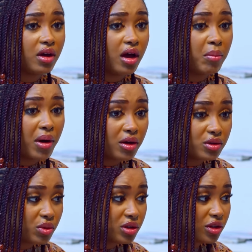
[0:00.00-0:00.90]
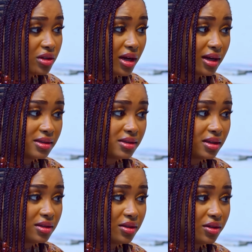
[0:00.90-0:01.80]
about what your dad
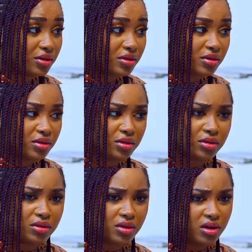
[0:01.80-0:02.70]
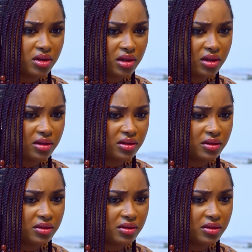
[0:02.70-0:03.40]
said to you too earlier,